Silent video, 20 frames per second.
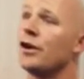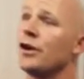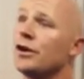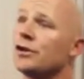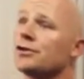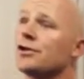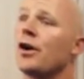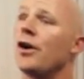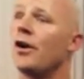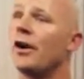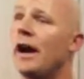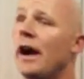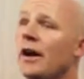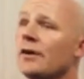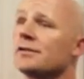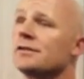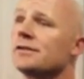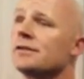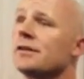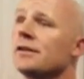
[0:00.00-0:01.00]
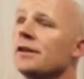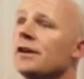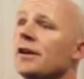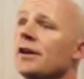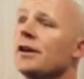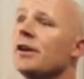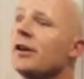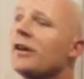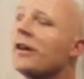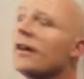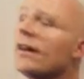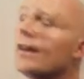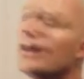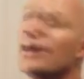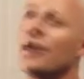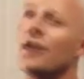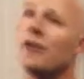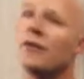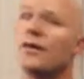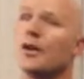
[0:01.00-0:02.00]
in your turnouts,
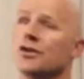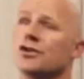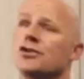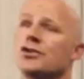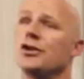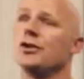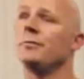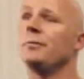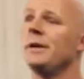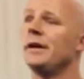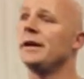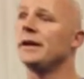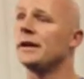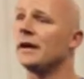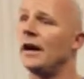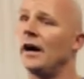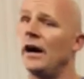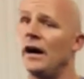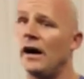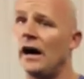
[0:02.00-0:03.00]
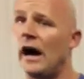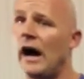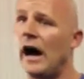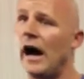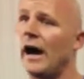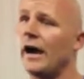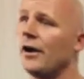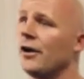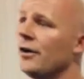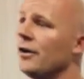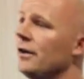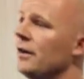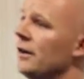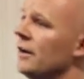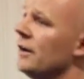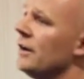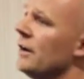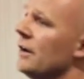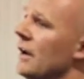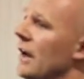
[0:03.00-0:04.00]
there should be a higher
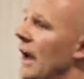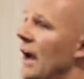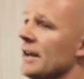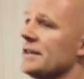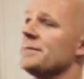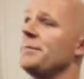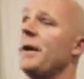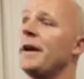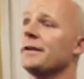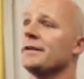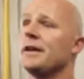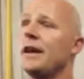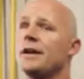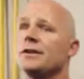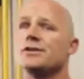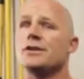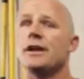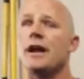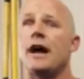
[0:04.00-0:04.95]
expectation